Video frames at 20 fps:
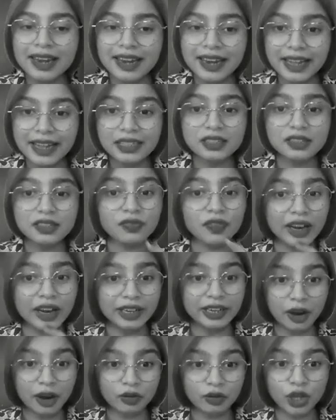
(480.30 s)
let's
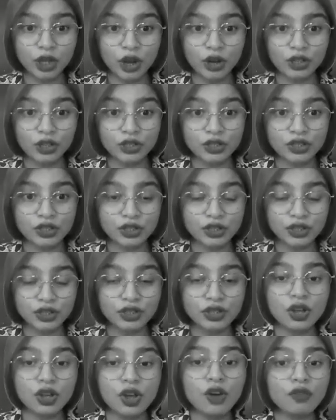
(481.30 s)
find out the
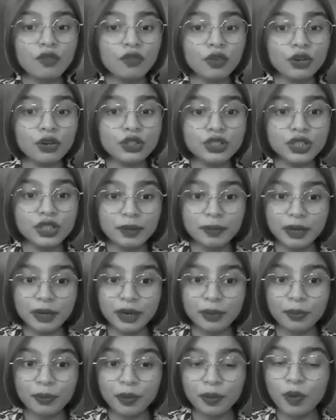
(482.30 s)
answers for
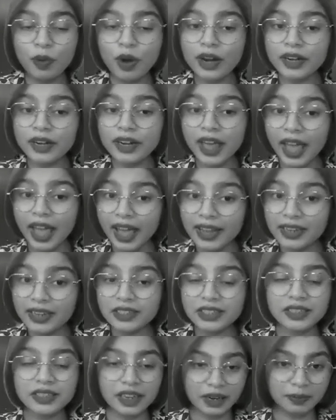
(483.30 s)
statement number one
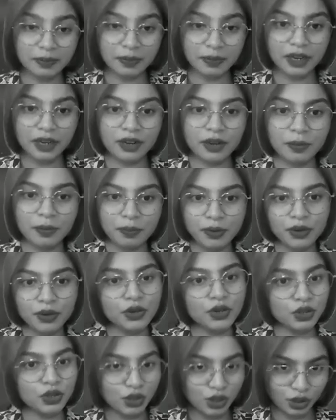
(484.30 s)
and statement
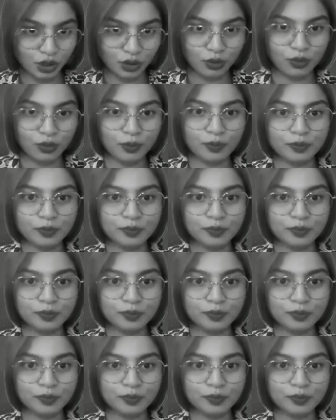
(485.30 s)
number two.